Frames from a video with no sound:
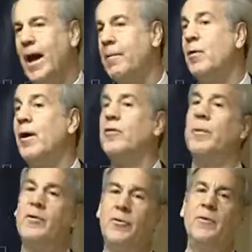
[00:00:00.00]
many
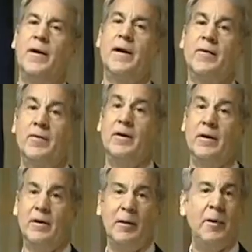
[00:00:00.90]
resumes do you think I see?
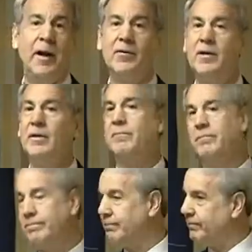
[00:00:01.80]
I mean, I see
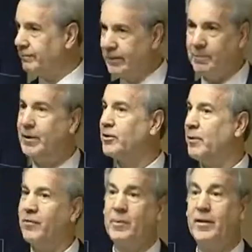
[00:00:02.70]
a bunch of
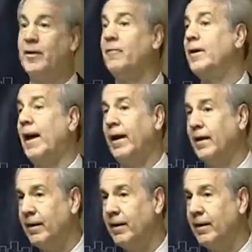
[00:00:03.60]
resumes every day.